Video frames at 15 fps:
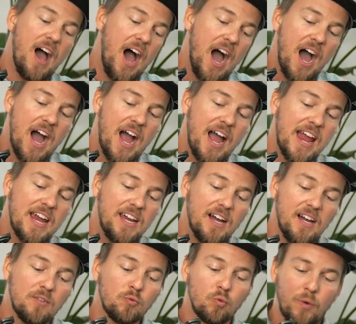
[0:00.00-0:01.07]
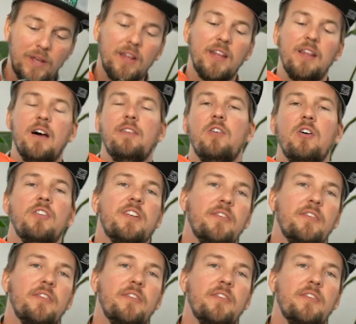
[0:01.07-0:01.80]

I really love all the